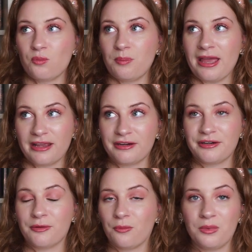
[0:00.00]

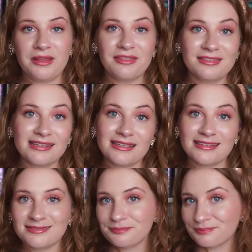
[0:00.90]
paired with
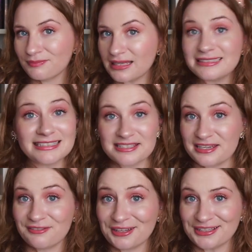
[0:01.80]
the
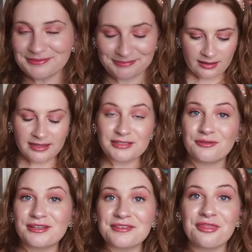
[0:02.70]
Disney villain. And
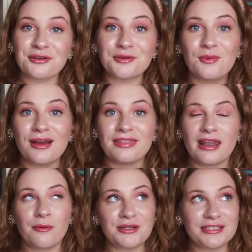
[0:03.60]
so this third one
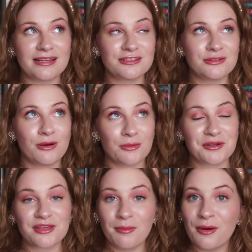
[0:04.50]
that I want to get to, A
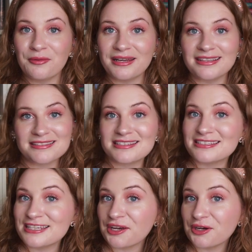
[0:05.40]
Worthy Opponent, is
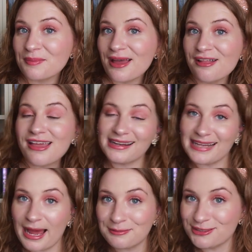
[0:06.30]
Tinkerbell and
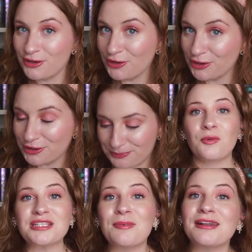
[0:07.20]
Captain Hook.
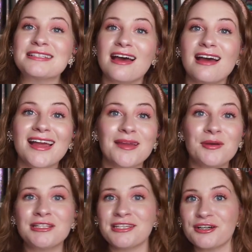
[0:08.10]
Once upon a
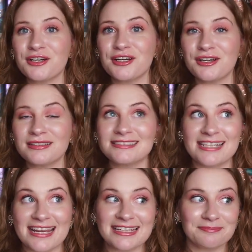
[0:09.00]
time, Tinker,
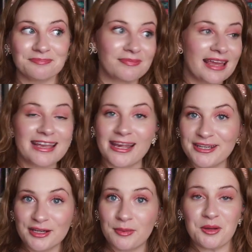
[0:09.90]
Tink, Tinker
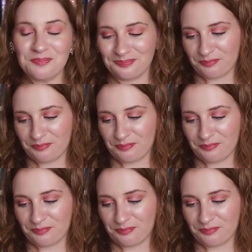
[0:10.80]
Tinkerbell,